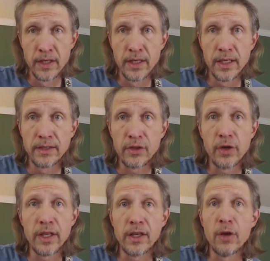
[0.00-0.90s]
it's
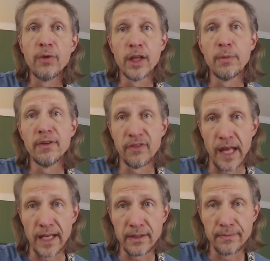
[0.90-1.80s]
going to go a little bit
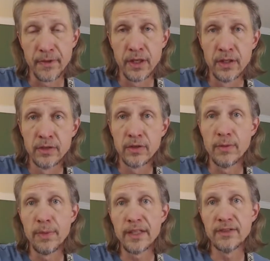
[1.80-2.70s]
flat. So the
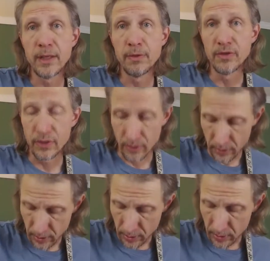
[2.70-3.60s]
best tip is to
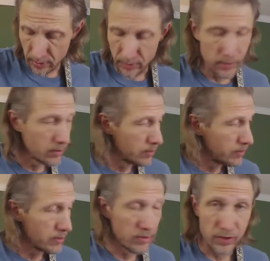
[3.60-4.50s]

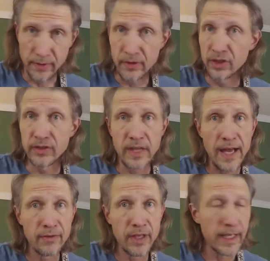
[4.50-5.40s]
give it just a
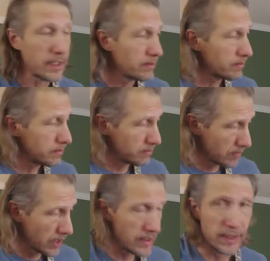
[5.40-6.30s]
half
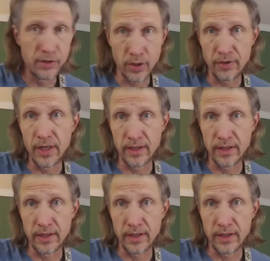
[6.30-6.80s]
second and then tune it right